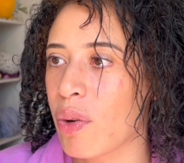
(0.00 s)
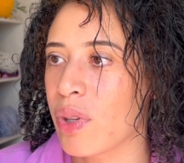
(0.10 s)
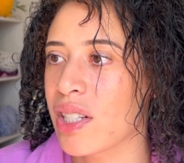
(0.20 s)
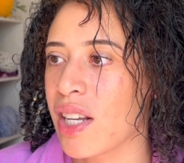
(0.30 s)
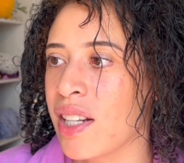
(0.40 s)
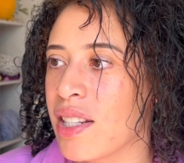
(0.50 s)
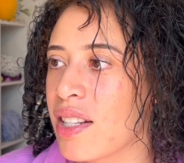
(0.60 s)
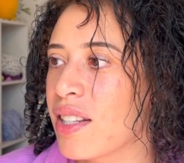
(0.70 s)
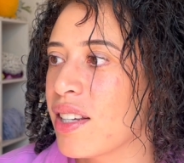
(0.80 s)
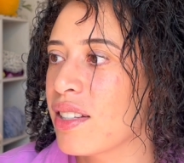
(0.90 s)
what size
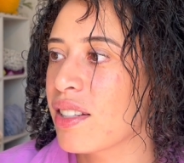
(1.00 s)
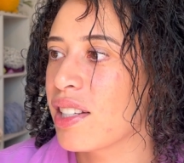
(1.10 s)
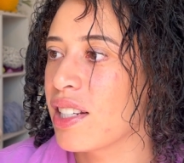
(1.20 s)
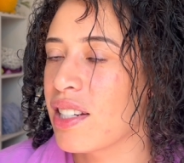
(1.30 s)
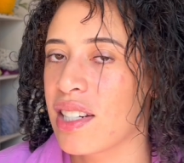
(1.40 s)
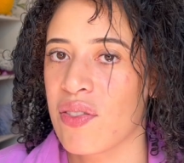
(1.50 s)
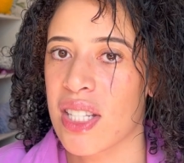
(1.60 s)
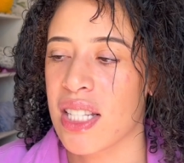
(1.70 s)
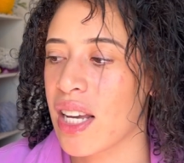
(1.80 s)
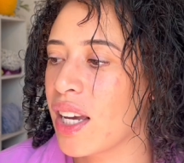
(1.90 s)
this is because it doesn't even
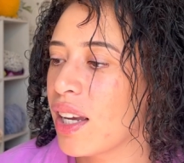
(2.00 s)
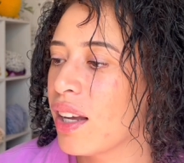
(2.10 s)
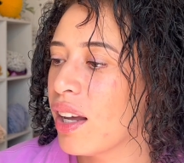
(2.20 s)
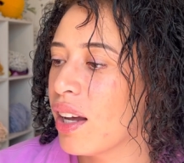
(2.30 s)
say.